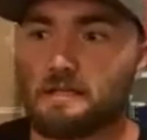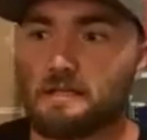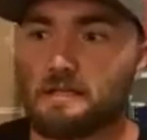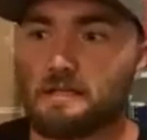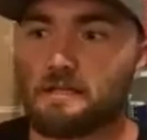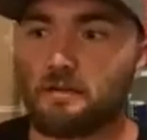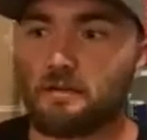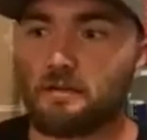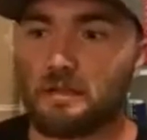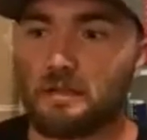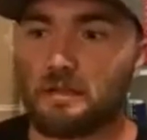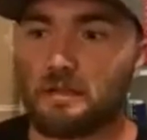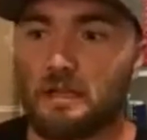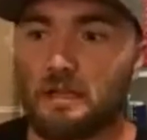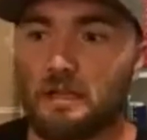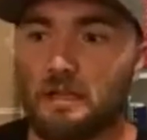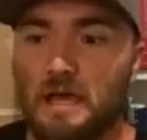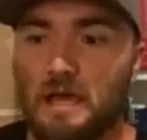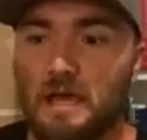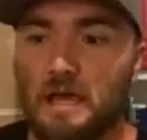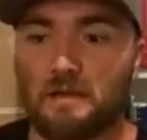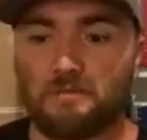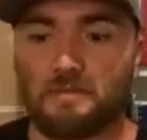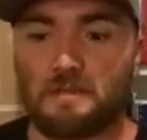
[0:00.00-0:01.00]
you know, a
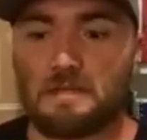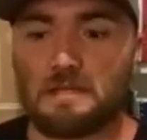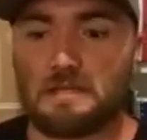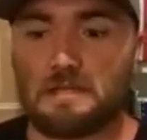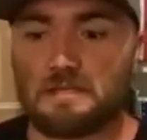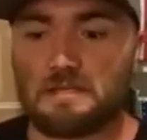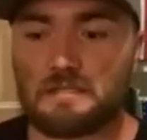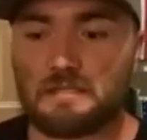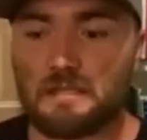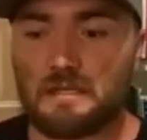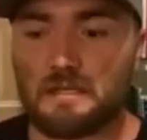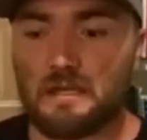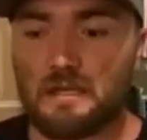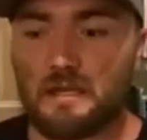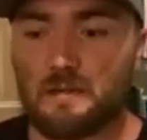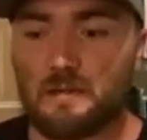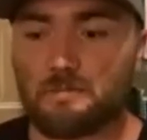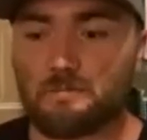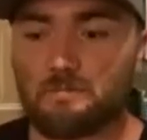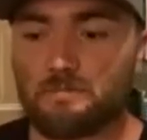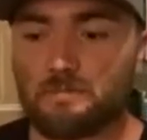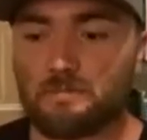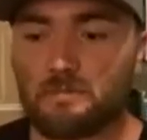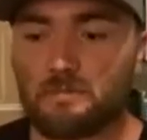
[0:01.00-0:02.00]
lot of these
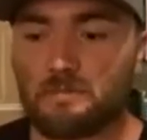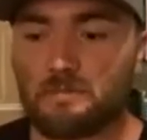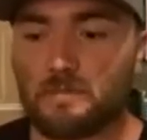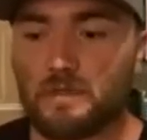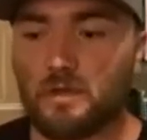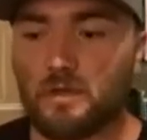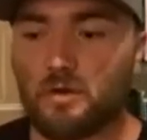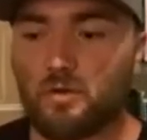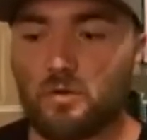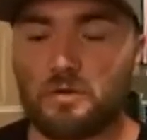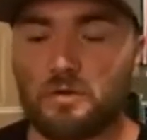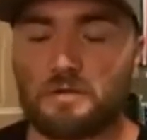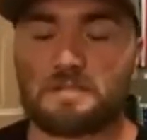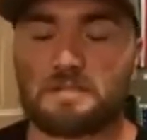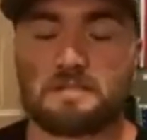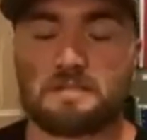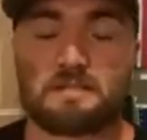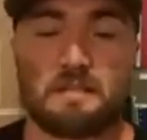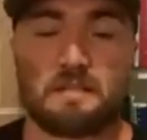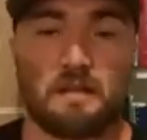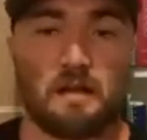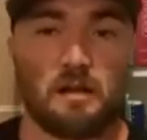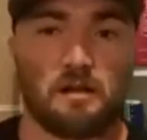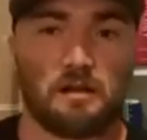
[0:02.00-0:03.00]
um,
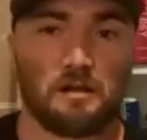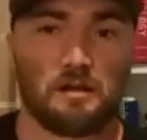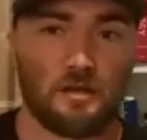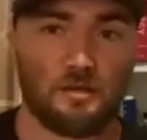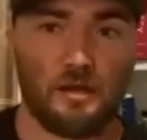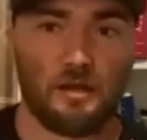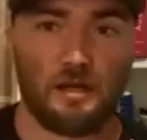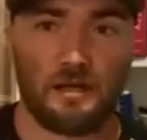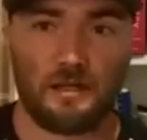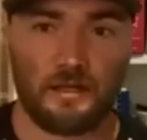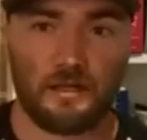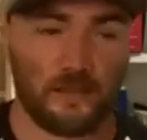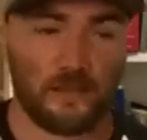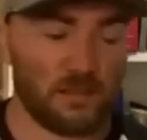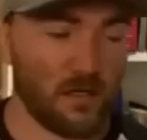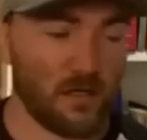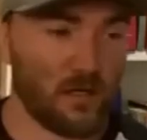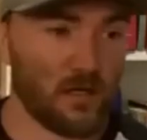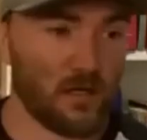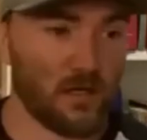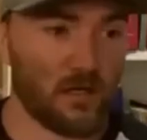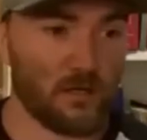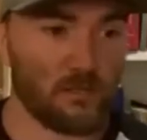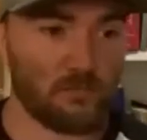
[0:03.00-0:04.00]
courses that aren't accredited
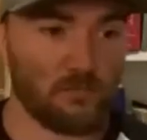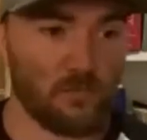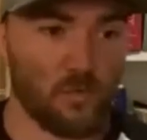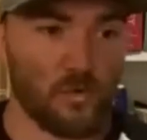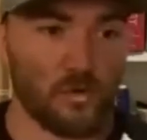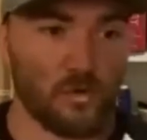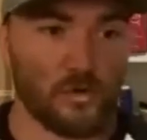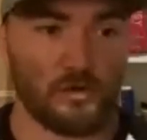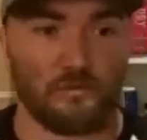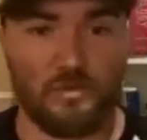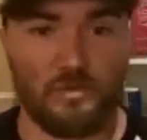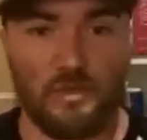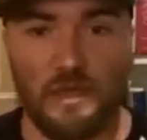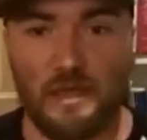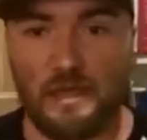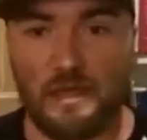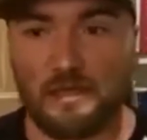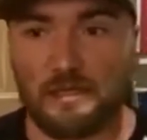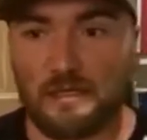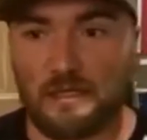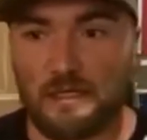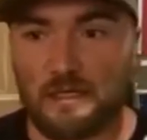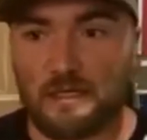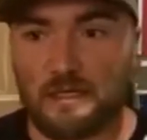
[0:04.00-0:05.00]
are more of that,